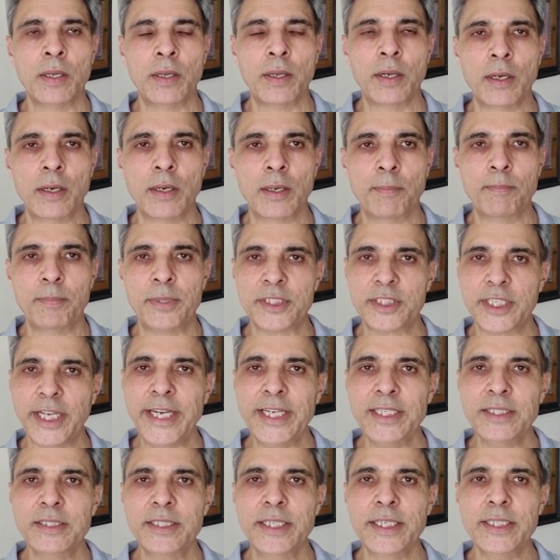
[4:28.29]

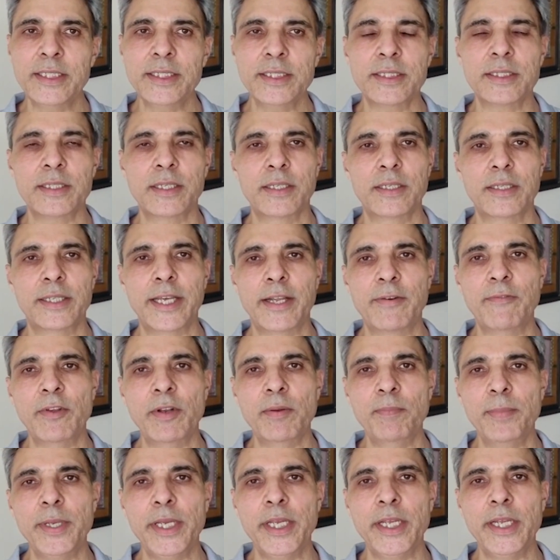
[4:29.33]
Besides this, there
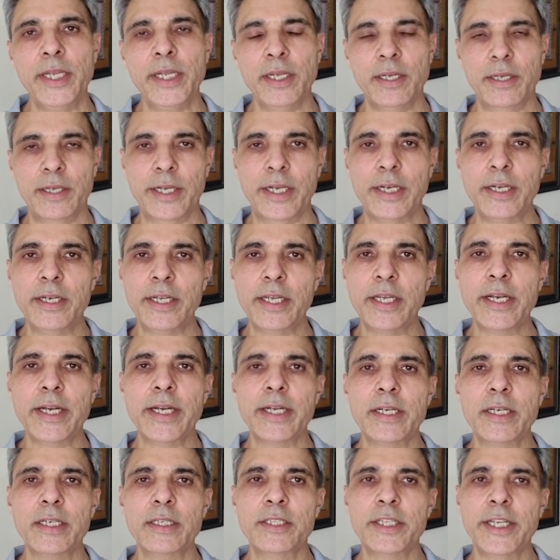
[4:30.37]
will be
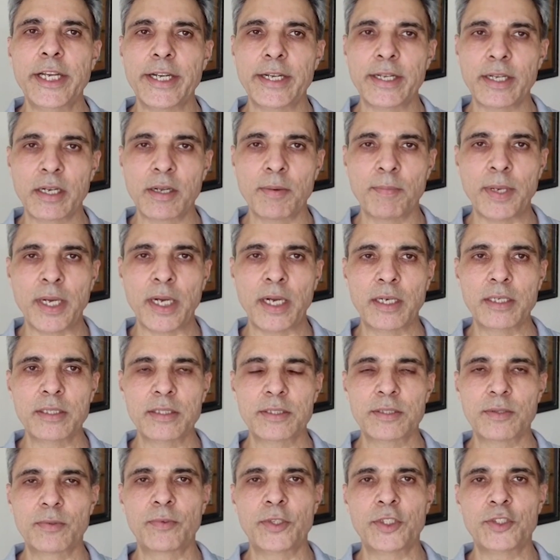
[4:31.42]
integrated theatre
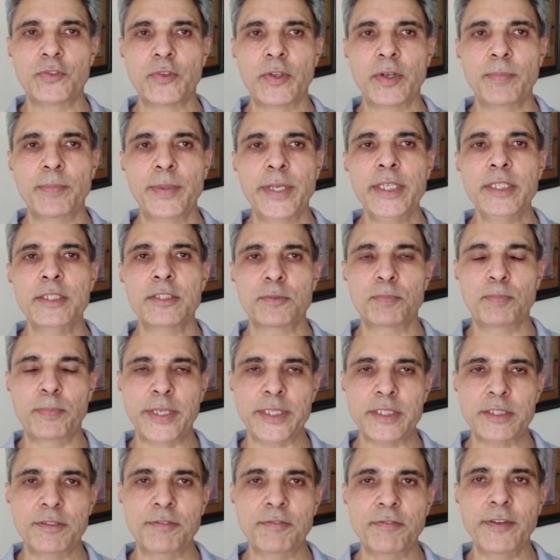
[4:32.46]
commands which will be
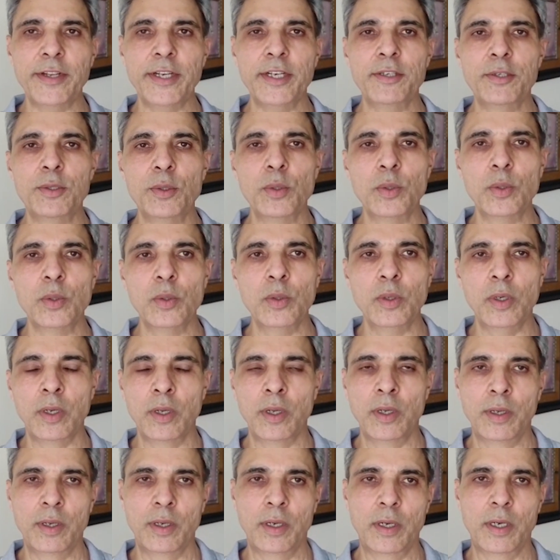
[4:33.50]
specific to
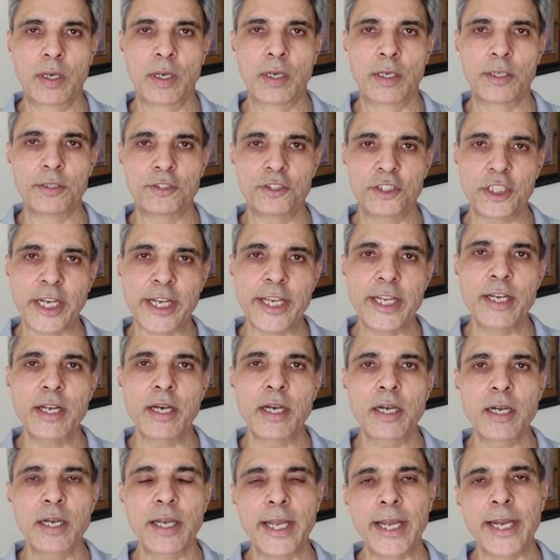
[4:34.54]

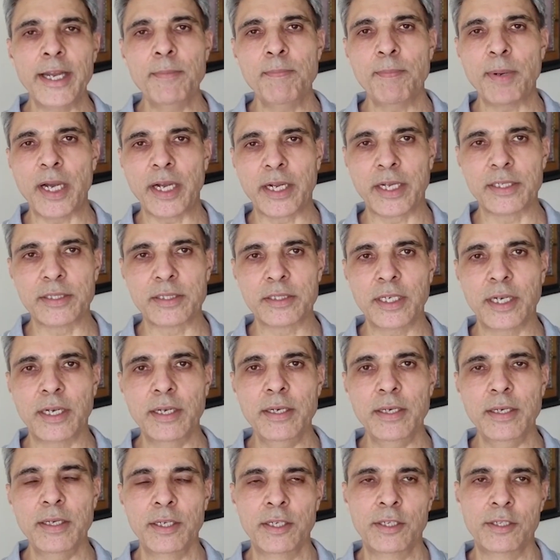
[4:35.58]
China and
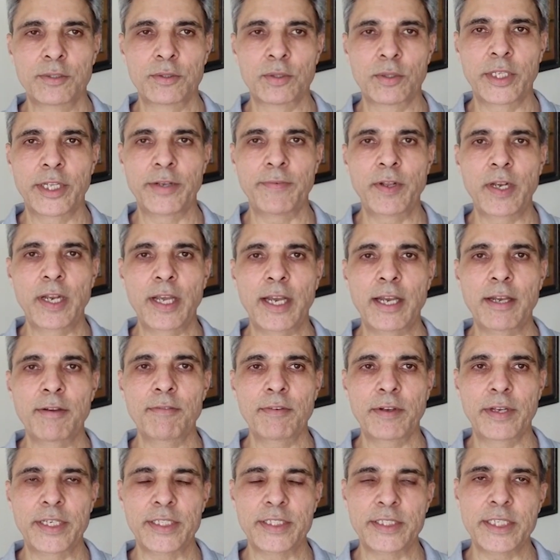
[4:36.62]
Pakistan. So they will
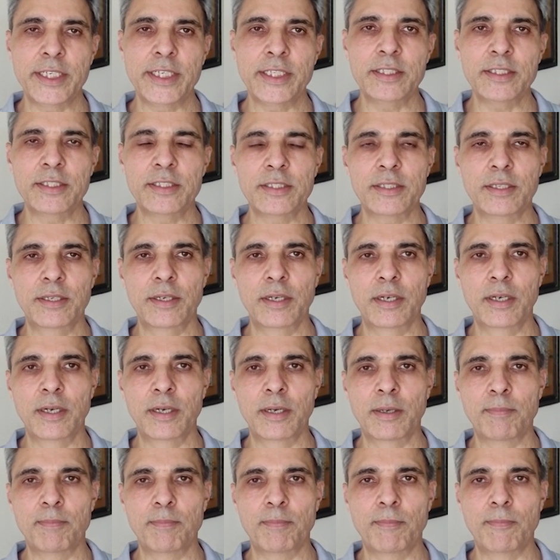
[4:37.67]
have assets
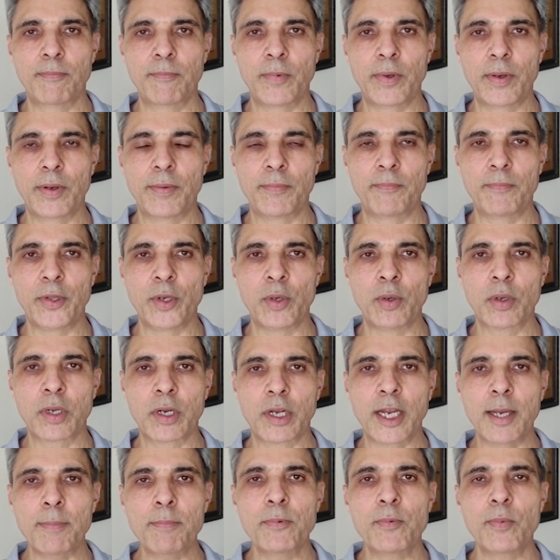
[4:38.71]

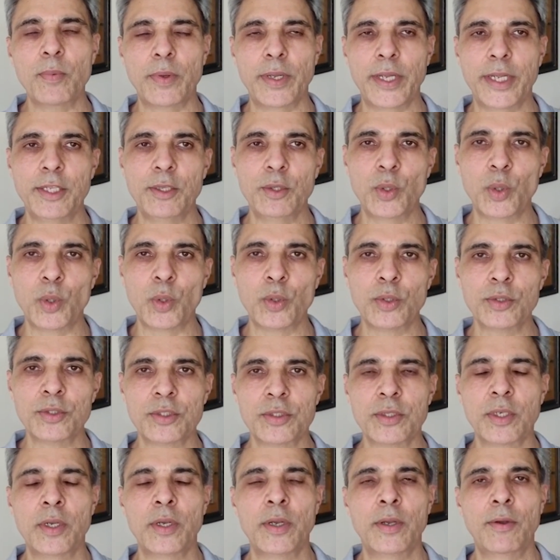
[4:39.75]
clubbed in
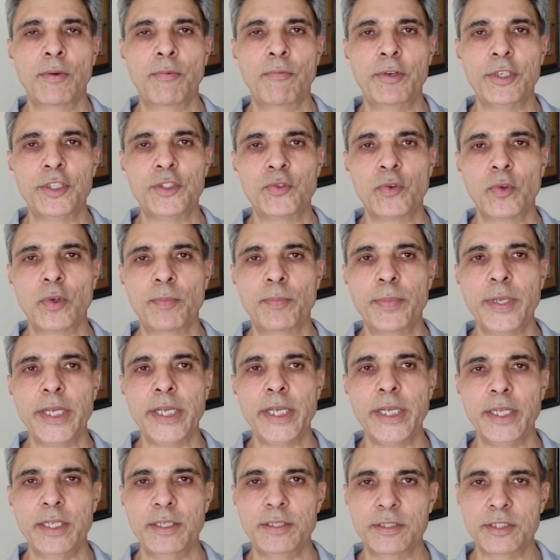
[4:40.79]
those which will
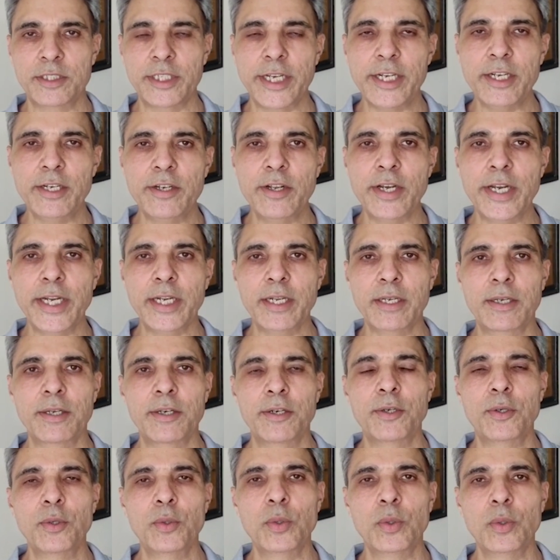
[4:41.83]
be centric
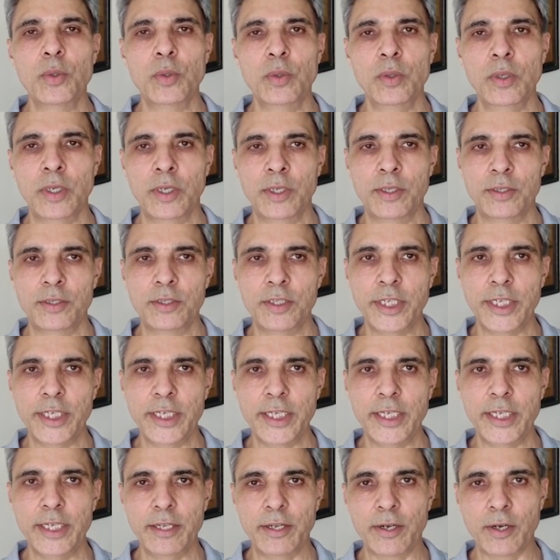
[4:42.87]
to
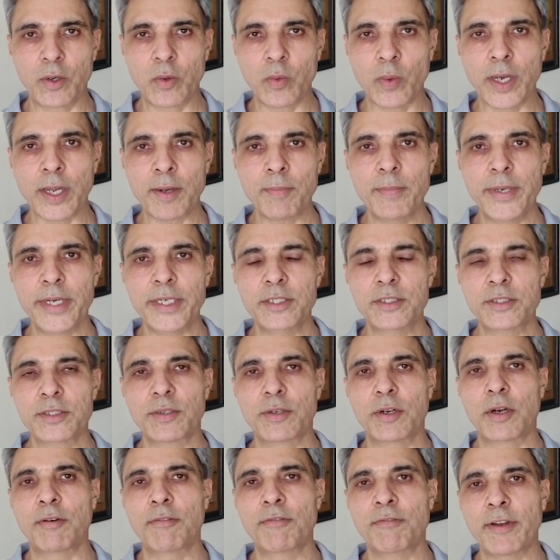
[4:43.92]
the
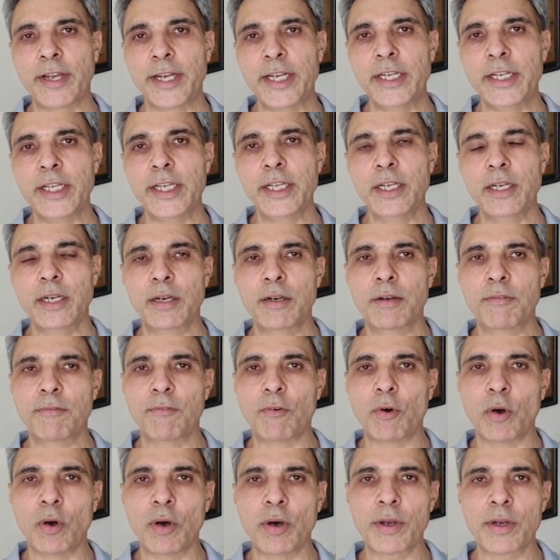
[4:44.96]
requirements of fighting a
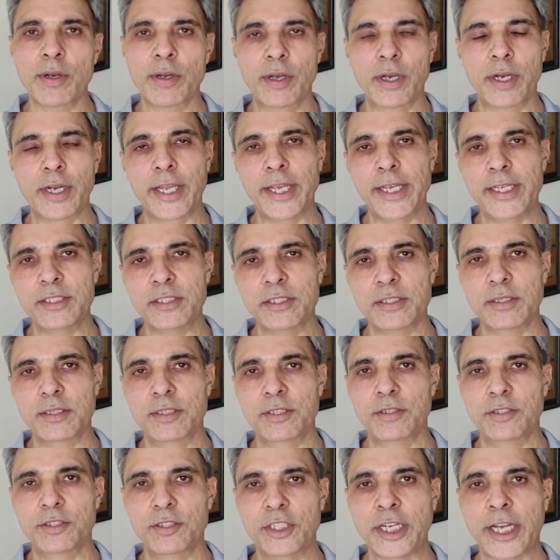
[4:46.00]
war against
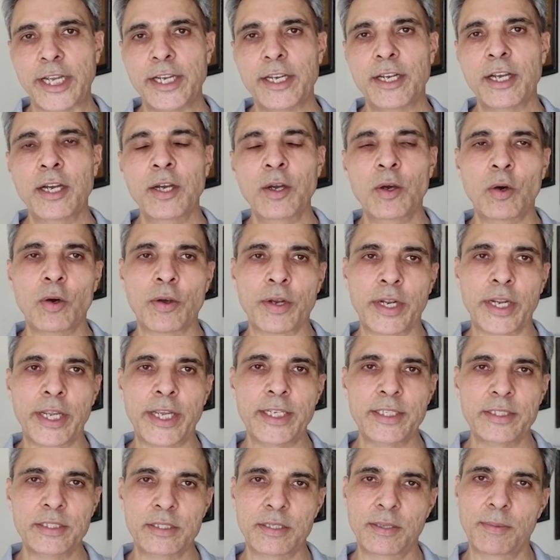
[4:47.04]
China or
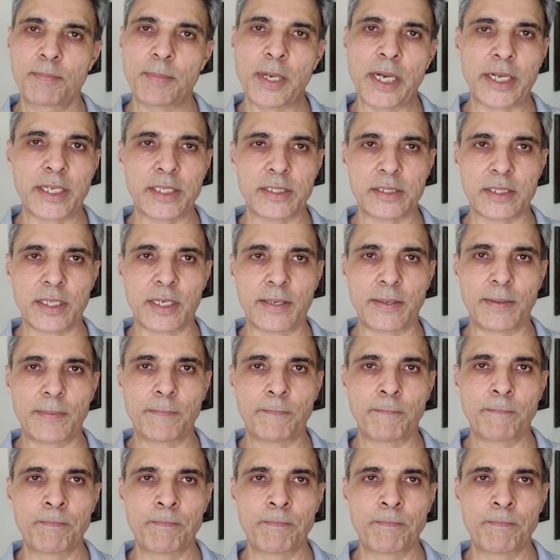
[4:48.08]
against Pakistan.